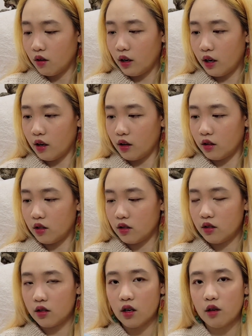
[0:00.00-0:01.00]
And this
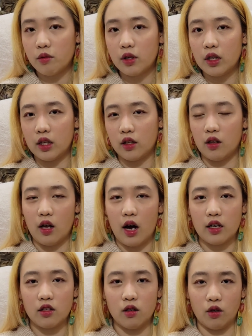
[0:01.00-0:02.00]
is gonna be like the
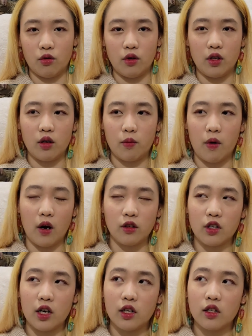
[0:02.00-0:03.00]
last acrylic
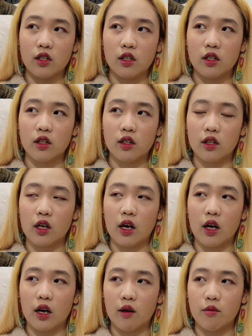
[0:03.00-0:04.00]
project
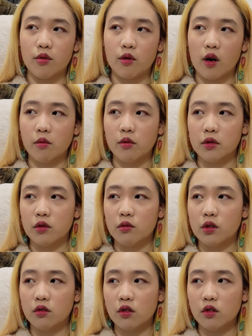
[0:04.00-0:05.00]
that I probably
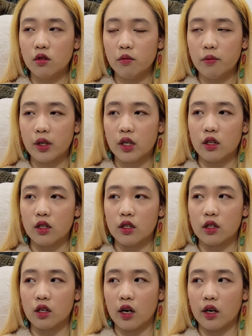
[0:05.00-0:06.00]
will do,
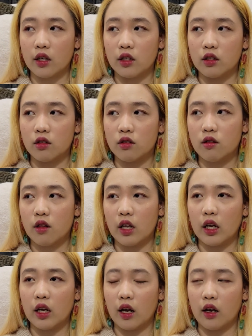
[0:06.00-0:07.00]
because I
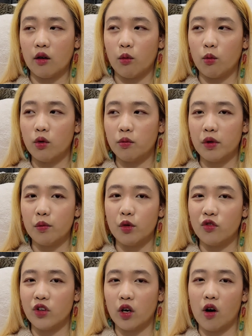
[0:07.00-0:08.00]
think I would be
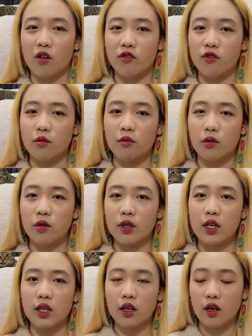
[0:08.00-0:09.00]
moving on from
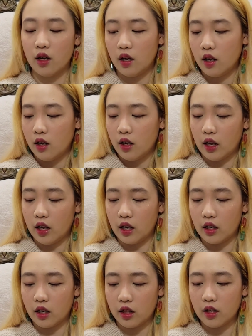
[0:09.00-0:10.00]
acrylic.
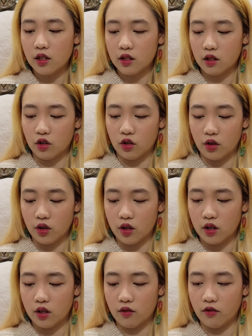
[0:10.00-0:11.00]
And I think it's a
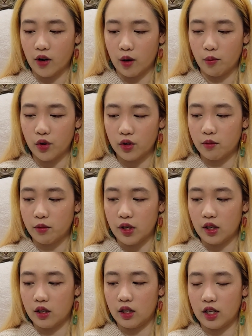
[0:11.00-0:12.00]
good fiber to
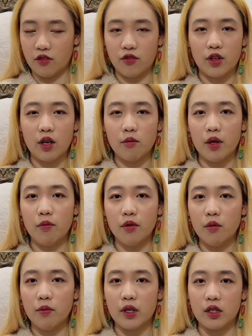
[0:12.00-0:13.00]
be gifting
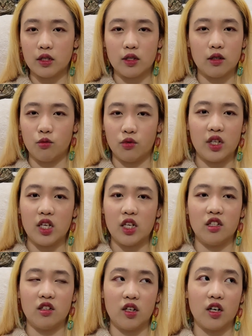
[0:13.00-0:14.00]
people because it's really
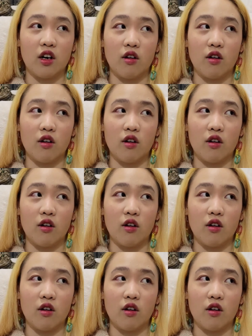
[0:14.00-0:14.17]
easy to